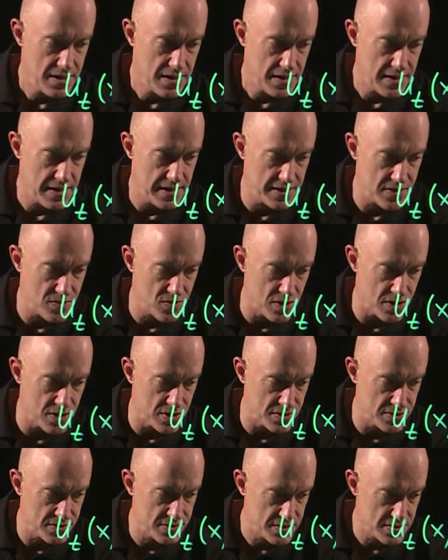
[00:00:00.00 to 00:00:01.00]

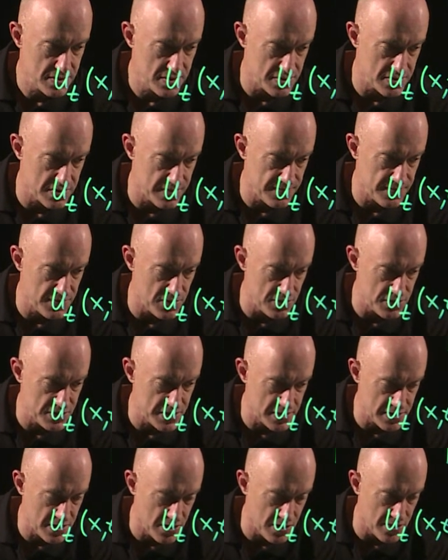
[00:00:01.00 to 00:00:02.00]
equals the
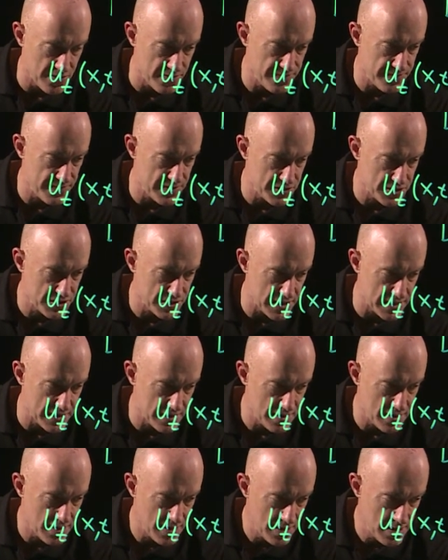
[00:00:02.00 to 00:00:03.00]
diffusion coefficient
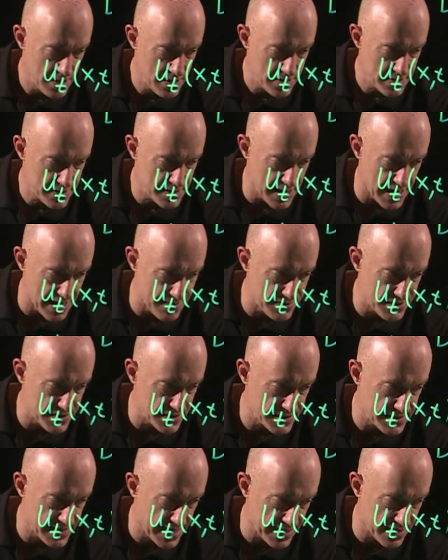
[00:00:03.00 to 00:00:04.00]
times the
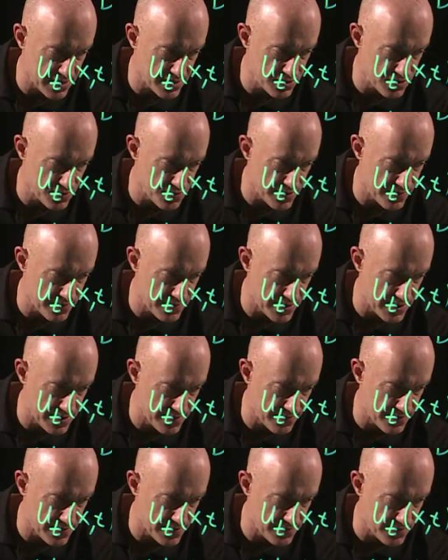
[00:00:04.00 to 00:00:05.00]
second
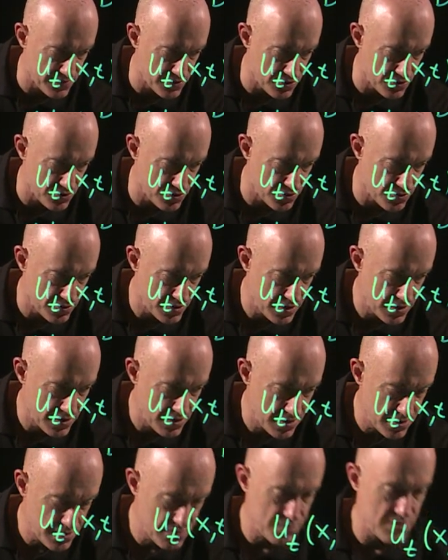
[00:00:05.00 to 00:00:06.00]
derivative of u
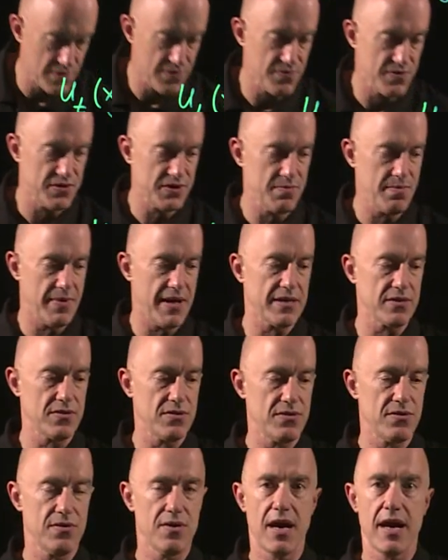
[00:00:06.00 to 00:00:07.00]
with respect
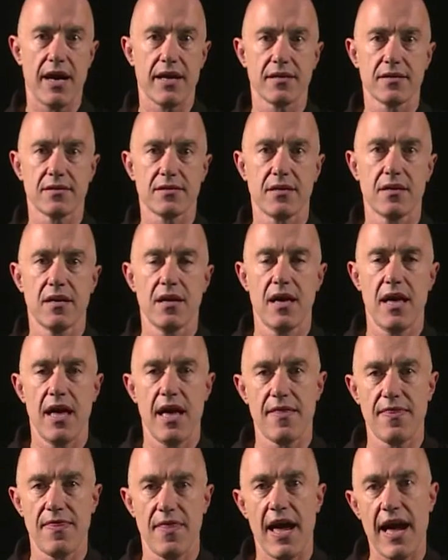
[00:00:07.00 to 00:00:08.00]
to x.
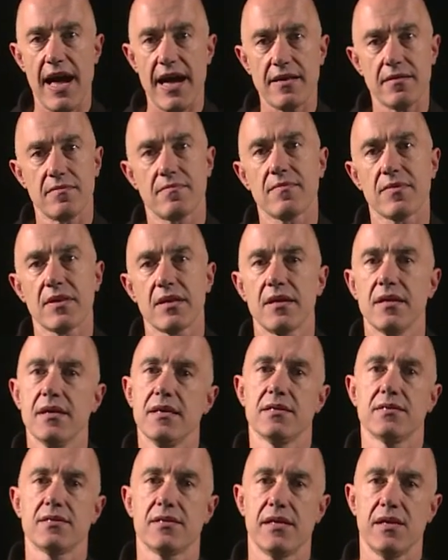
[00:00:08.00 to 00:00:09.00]
And that
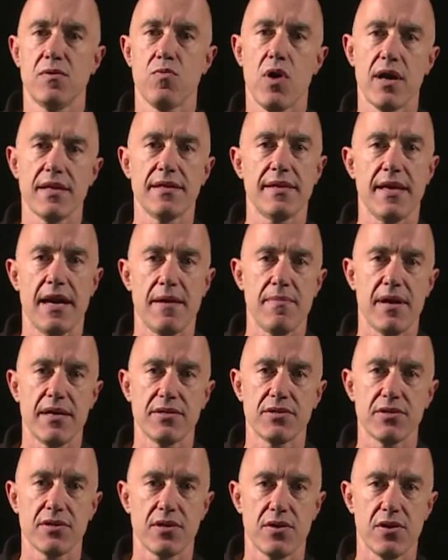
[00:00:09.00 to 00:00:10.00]
is the
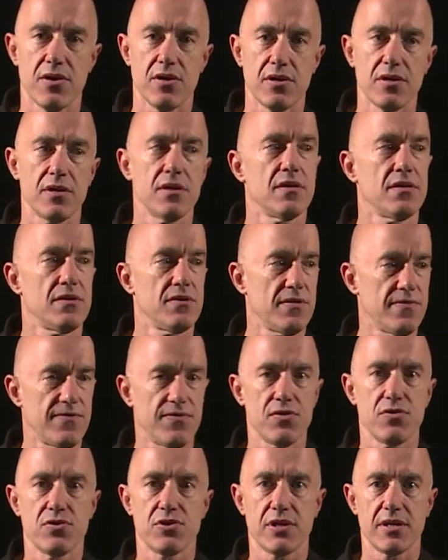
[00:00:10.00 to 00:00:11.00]
one-dimensional
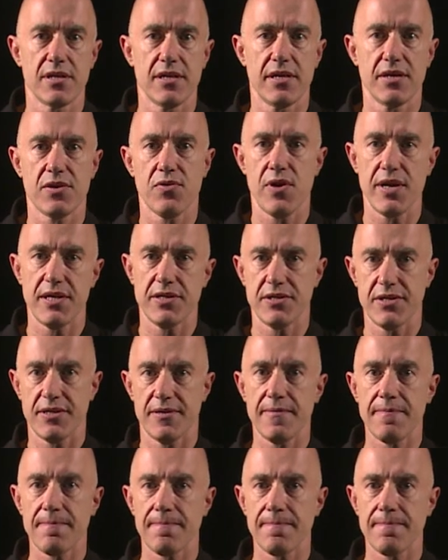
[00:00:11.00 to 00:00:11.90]
diffusion equation.